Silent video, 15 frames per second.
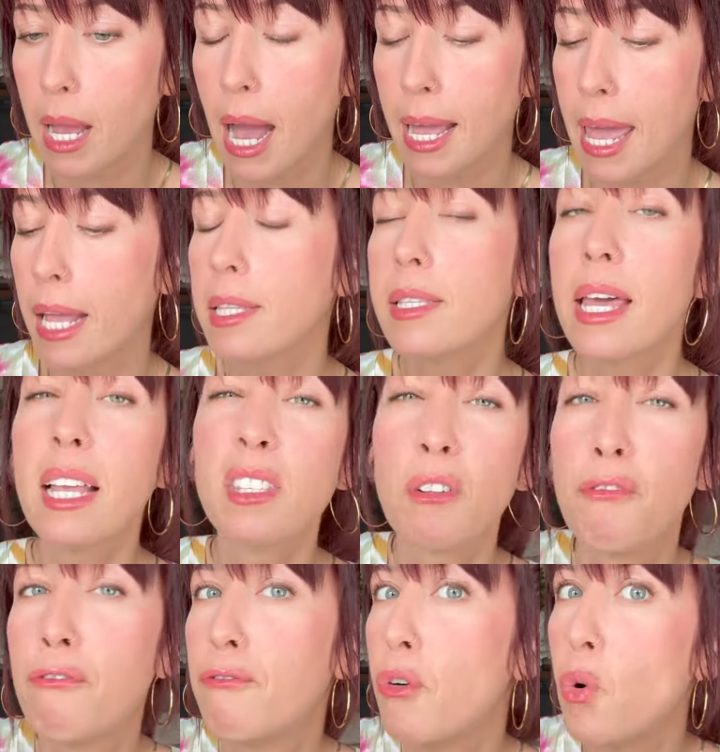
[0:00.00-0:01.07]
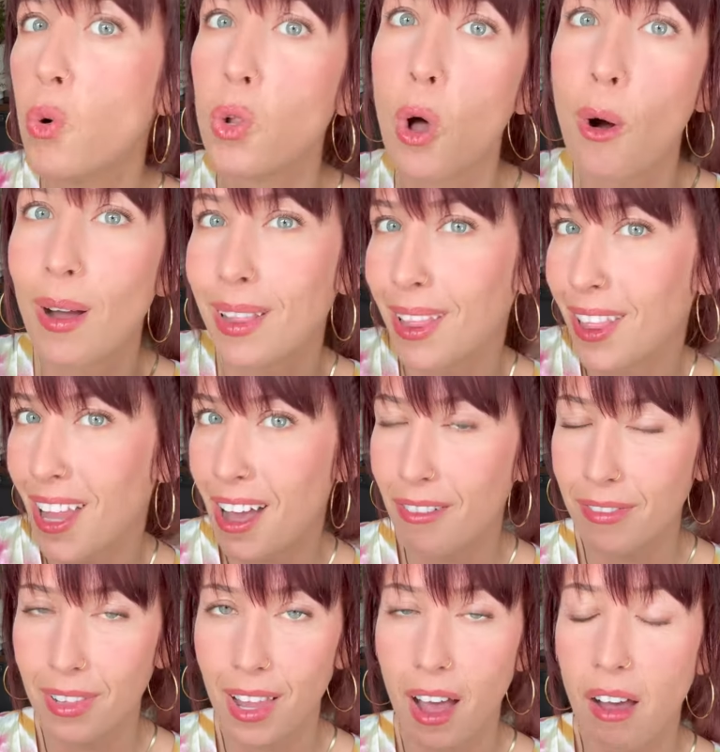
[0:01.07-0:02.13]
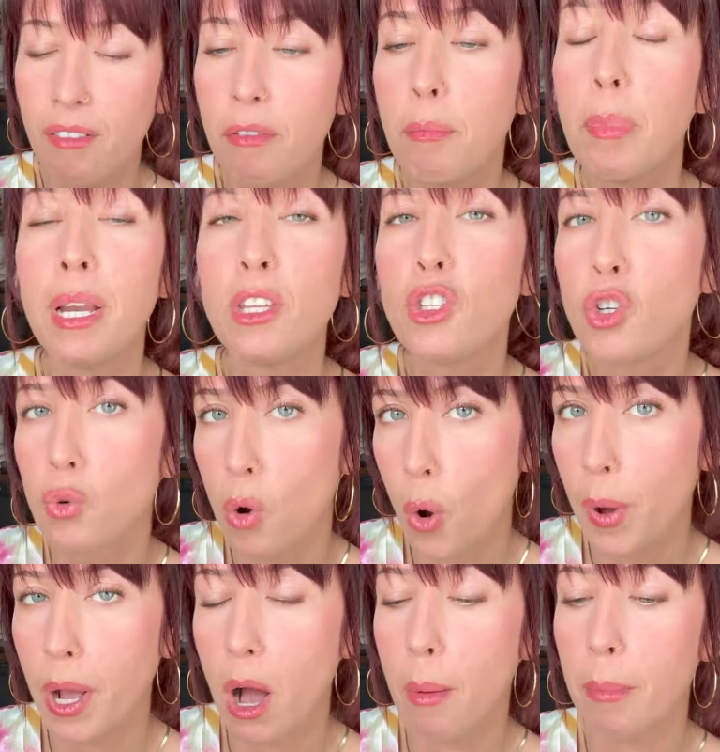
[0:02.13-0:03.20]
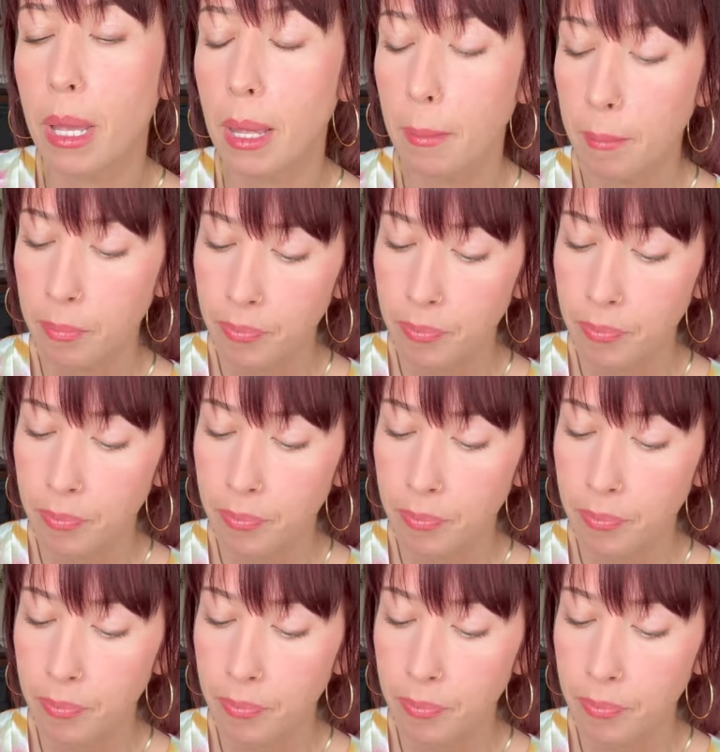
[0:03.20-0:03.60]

I can't say it's a full-on love love, but it's growing on me.